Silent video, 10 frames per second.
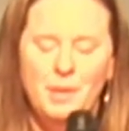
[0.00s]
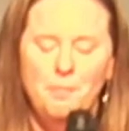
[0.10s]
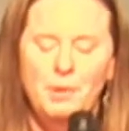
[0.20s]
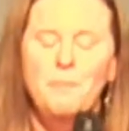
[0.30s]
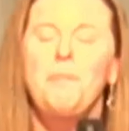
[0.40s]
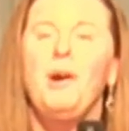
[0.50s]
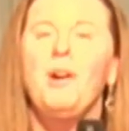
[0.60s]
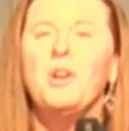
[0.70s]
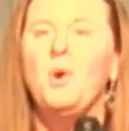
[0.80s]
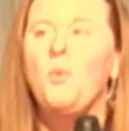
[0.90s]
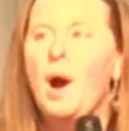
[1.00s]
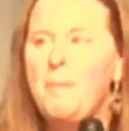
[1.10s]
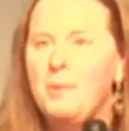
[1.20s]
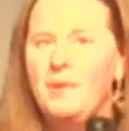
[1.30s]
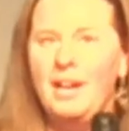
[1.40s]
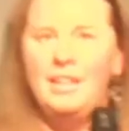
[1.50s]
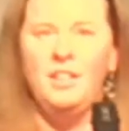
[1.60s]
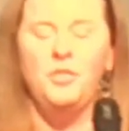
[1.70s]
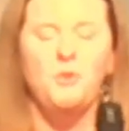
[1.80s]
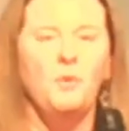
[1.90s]
But Paul
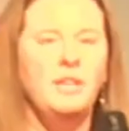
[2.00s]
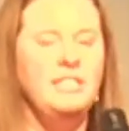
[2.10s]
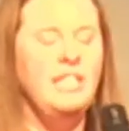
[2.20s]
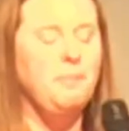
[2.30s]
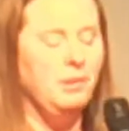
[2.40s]
cooperated through a deep